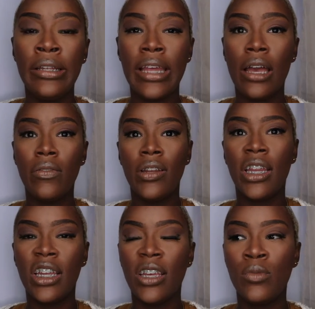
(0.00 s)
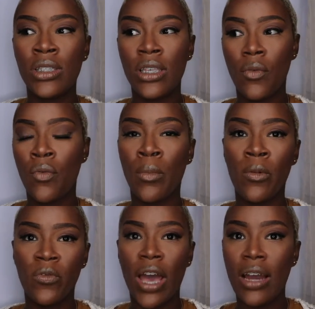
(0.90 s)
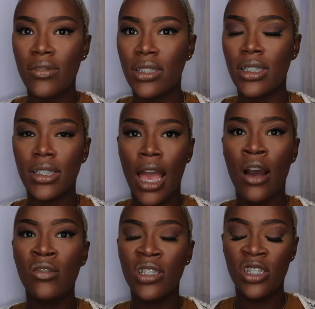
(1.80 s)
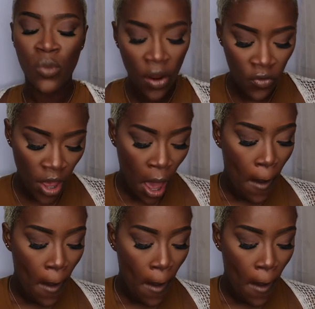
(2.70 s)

definitely was giving me five six ounces worth